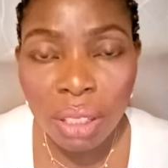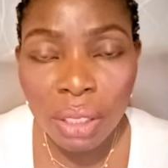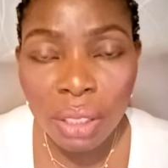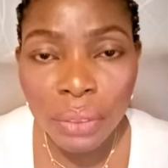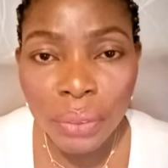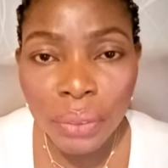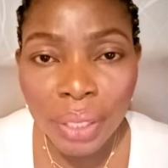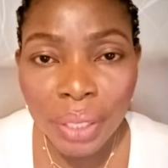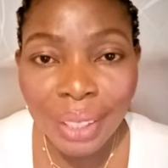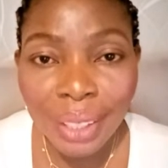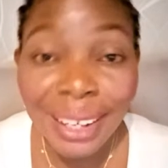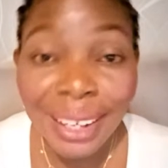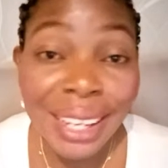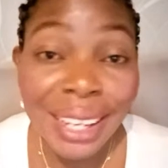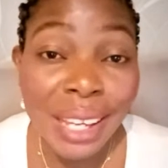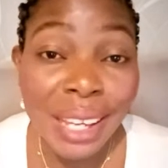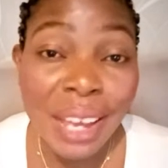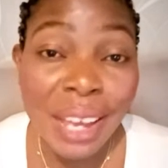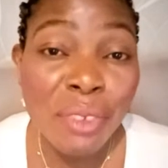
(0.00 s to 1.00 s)
Okay,
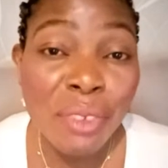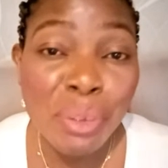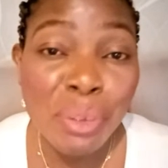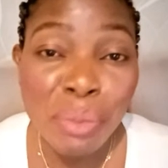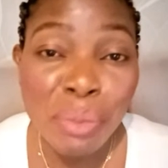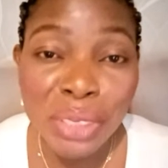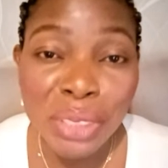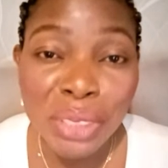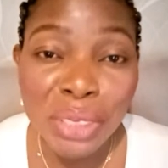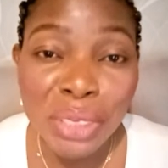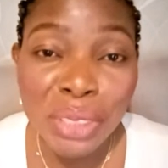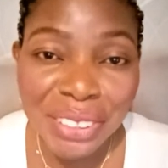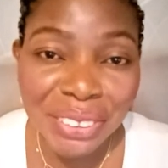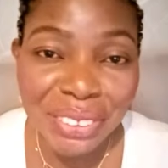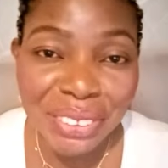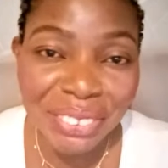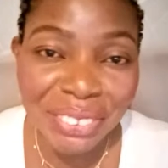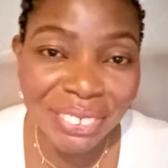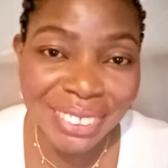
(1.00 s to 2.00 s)
like every mother,
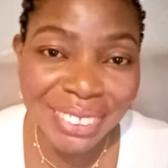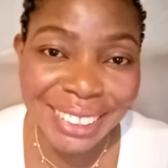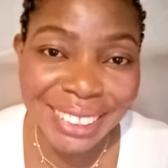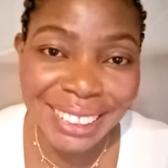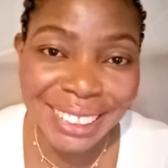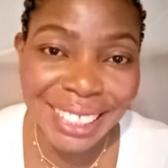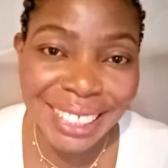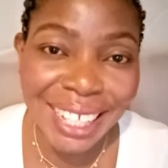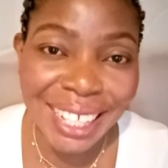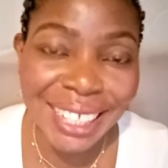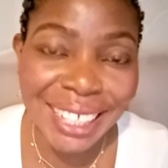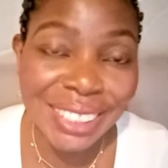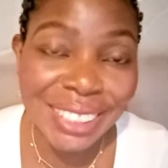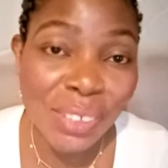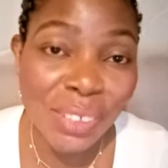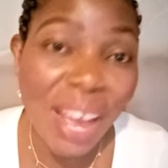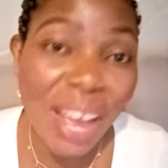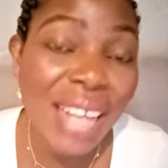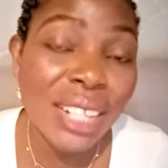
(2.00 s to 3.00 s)
you understand.
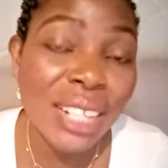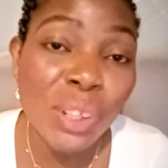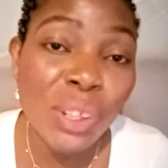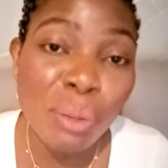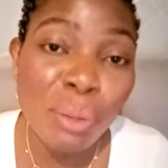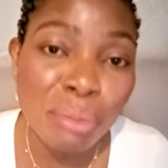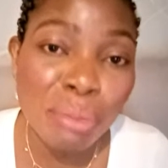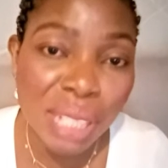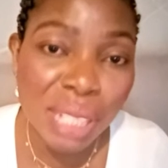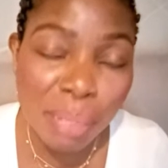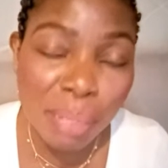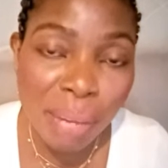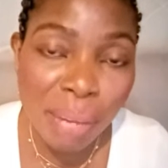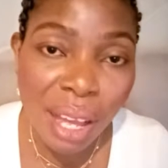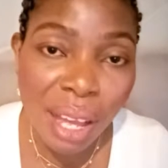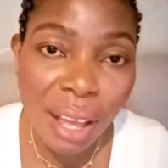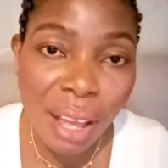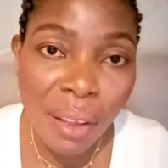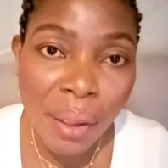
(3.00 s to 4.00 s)
So I did not blame
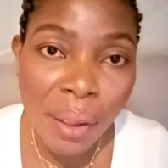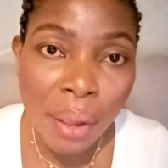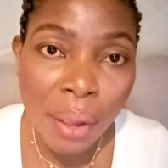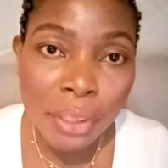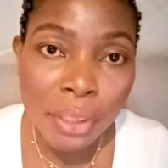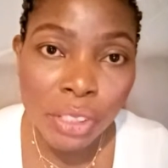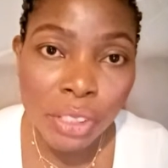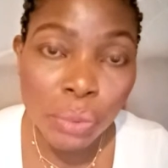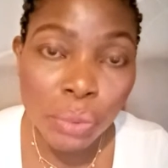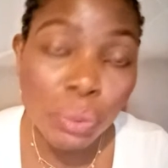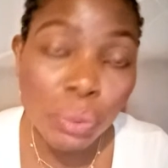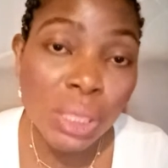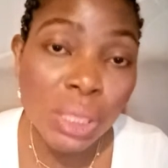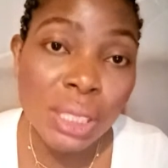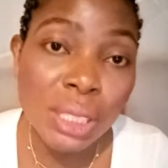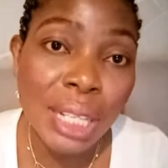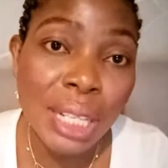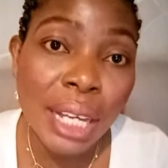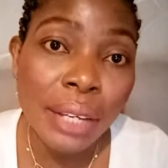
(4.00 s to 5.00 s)
her. She
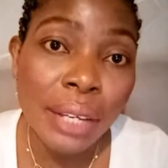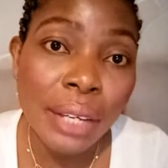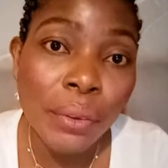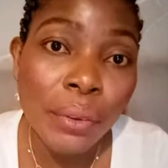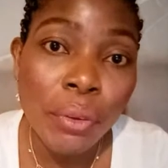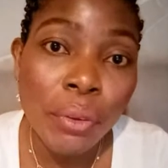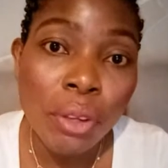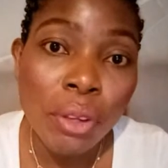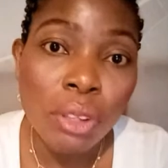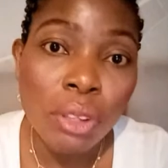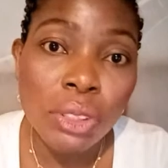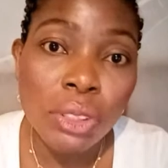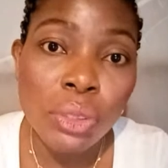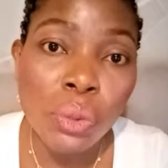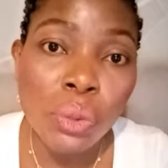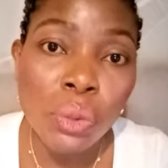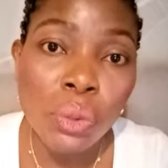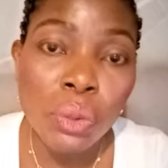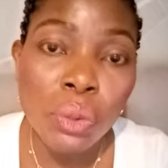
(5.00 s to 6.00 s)
was like,
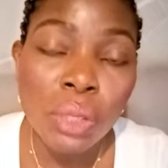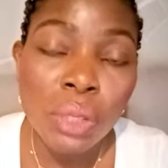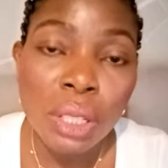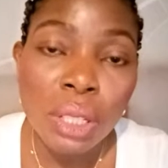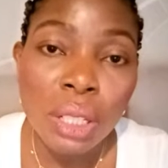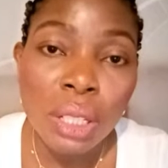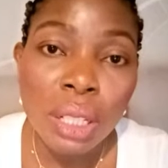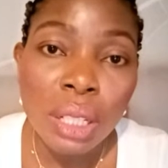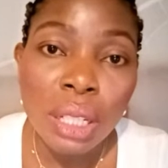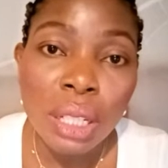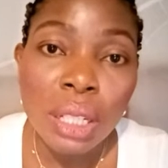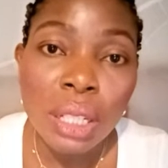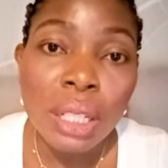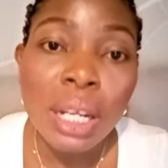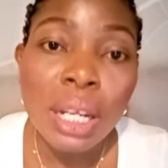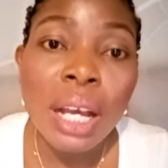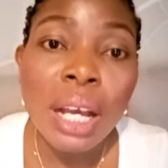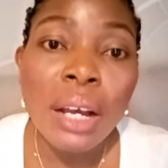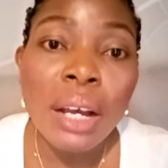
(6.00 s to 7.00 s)
so
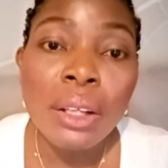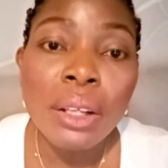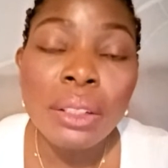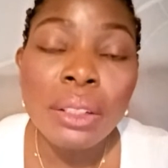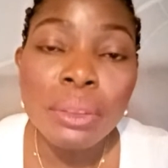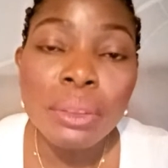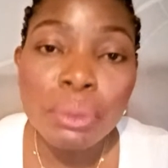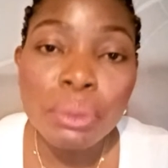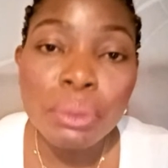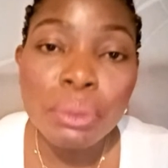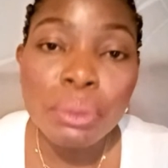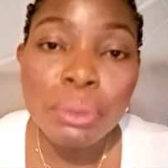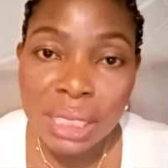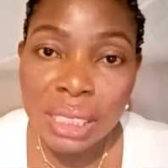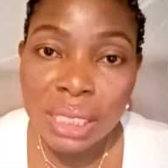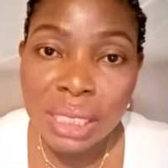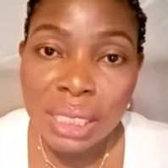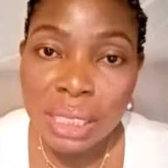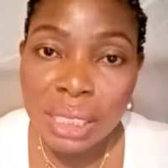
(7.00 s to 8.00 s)
now
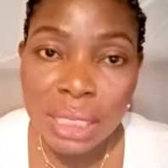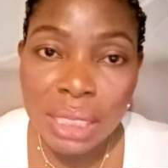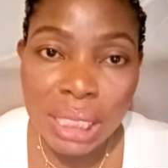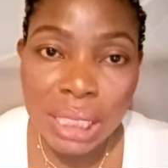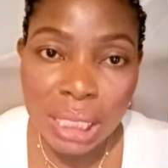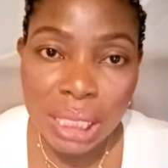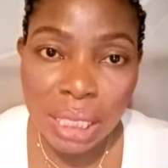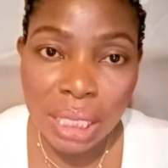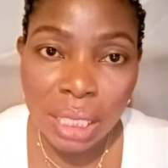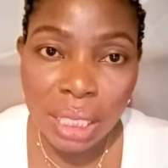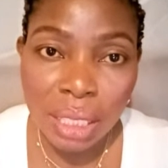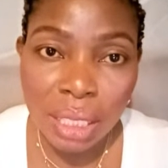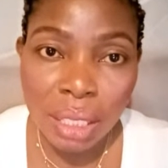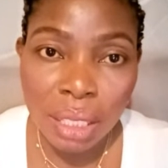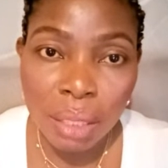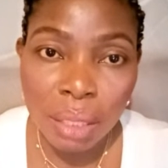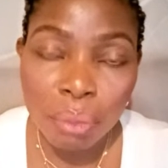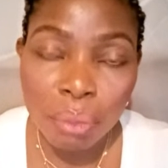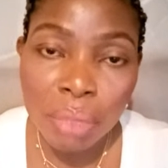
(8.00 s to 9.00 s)
waiting she think
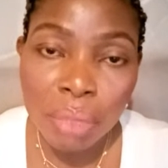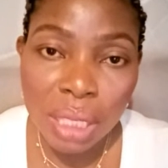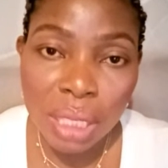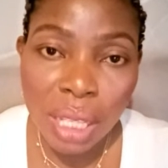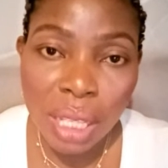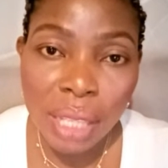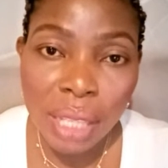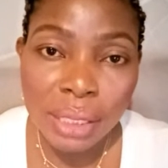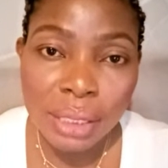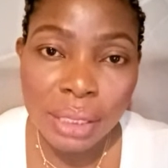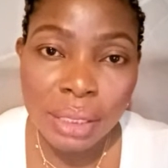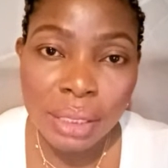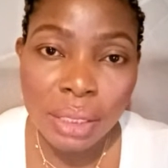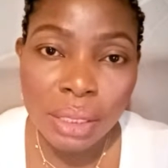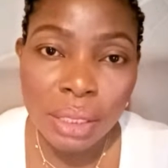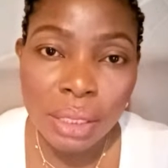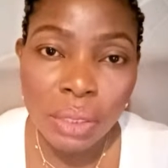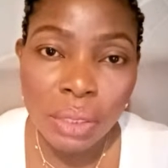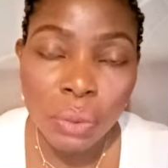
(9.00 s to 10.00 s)
be that.
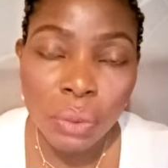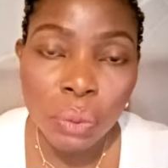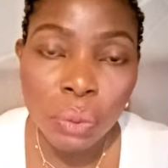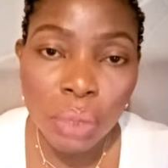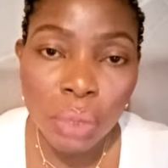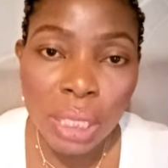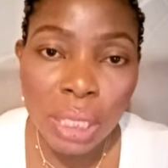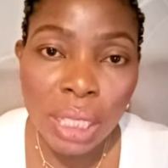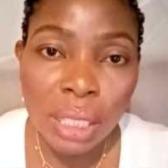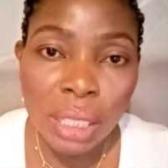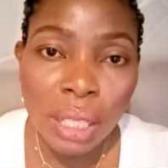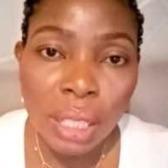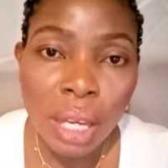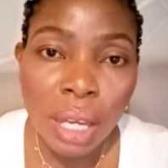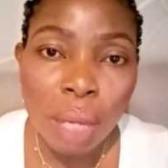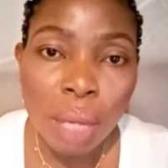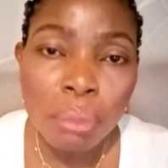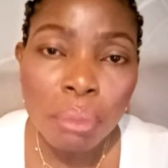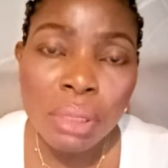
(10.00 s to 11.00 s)
Okay,
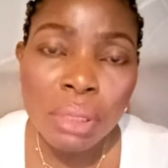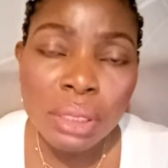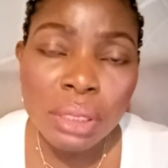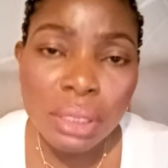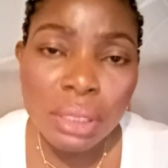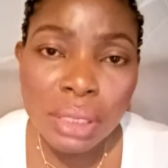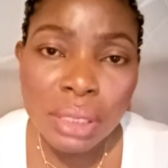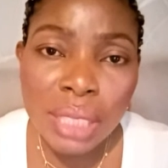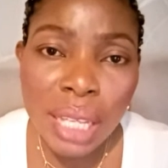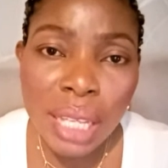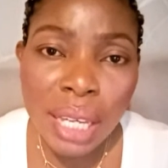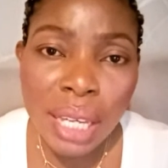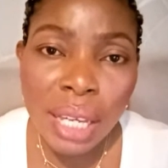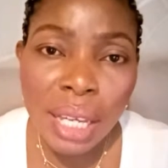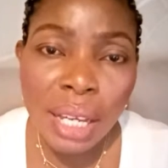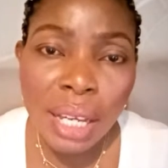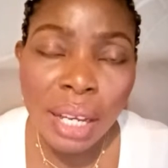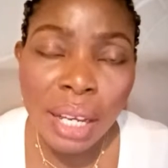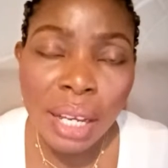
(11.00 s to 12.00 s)
but
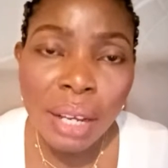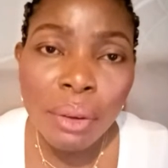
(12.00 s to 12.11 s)
today